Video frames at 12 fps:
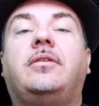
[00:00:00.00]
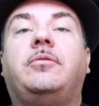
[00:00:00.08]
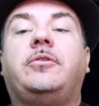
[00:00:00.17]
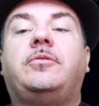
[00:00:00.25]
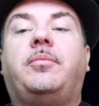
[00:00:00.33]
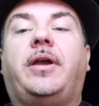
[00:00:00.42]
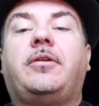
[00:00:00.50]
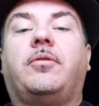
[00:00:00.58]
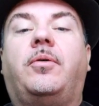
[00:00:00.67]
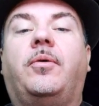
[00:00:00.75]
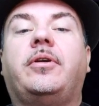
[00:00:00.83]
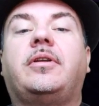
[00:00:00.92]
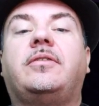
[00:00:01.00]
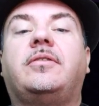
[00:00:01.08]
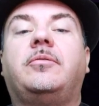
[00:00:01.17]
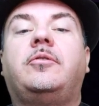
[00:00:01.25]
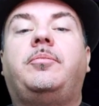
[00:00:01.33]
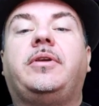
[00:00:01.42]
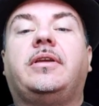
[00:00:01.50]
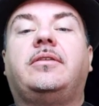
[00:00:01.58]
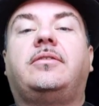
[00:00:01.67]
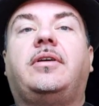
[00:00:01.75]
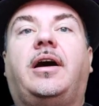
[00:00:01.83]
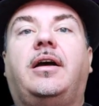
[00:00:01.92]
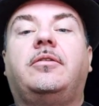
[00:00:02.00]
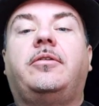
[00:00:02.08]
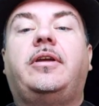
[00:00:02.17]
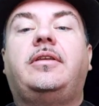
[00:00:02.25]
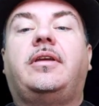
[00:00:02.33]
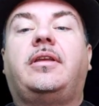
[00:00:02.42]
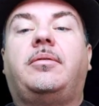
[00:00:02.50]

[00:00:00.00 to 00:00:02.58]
in which microorganisms begin to tolerate